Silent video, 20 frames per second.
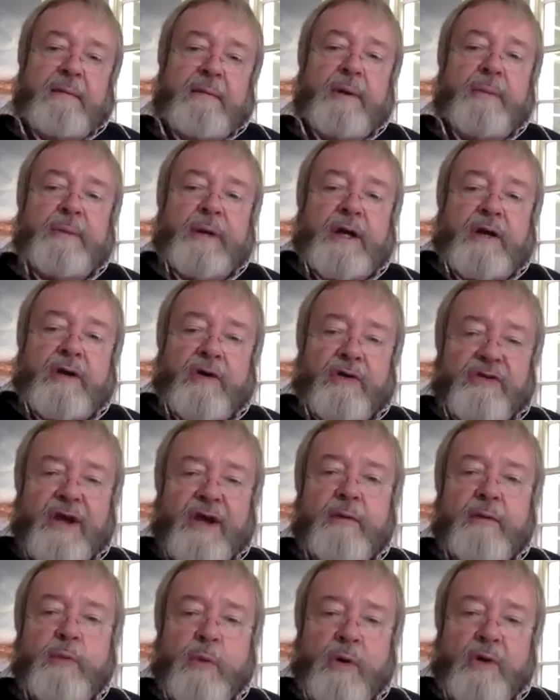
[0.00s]
But because
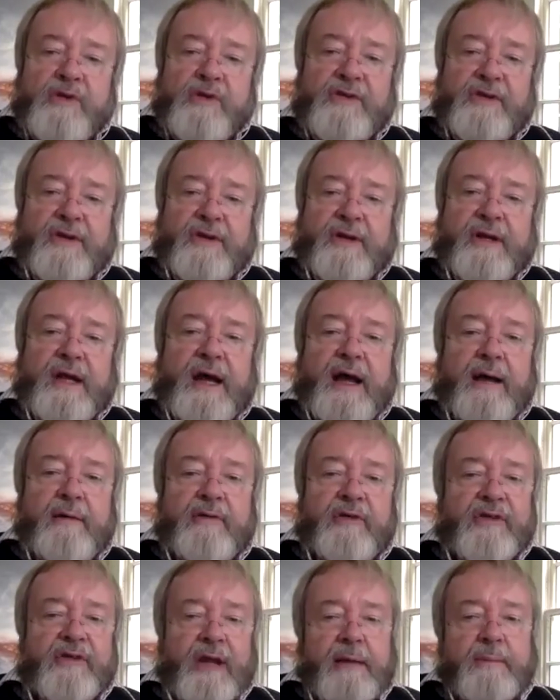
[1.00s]
I wasn't, I
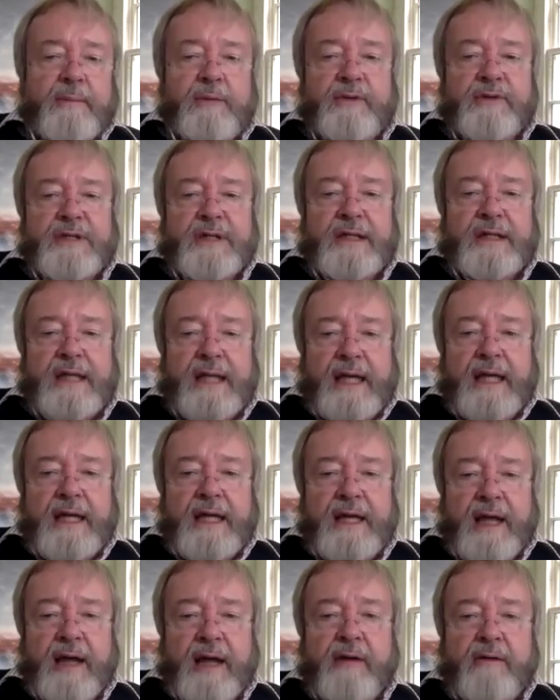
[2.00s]
was able to
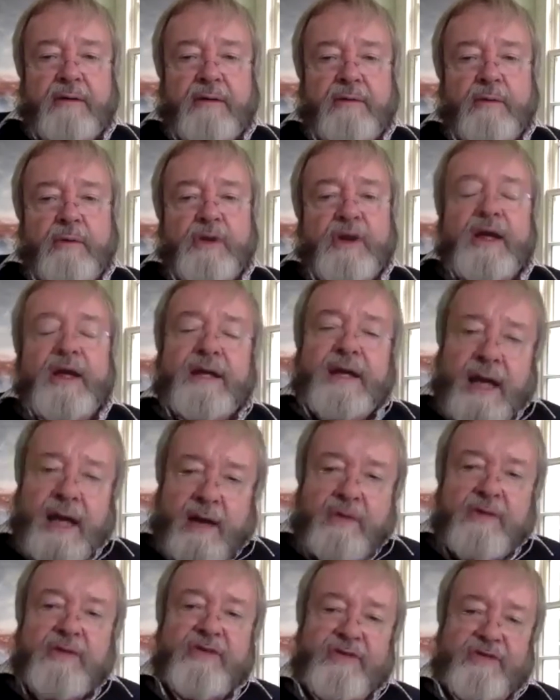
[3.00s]
lay down what I
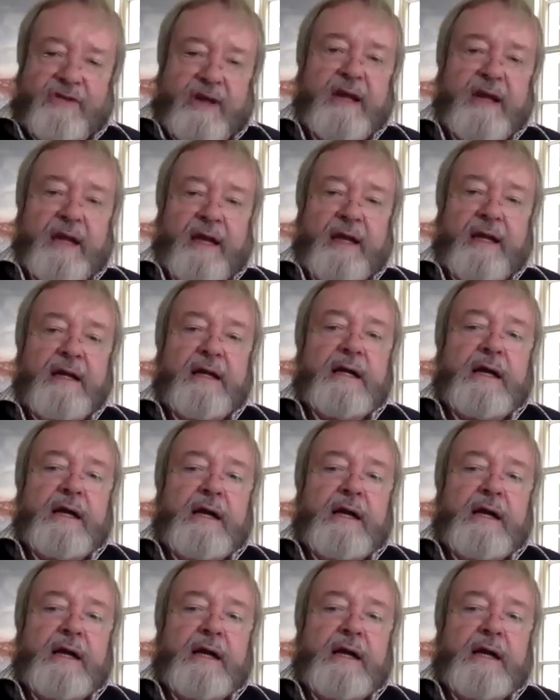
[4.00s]
now see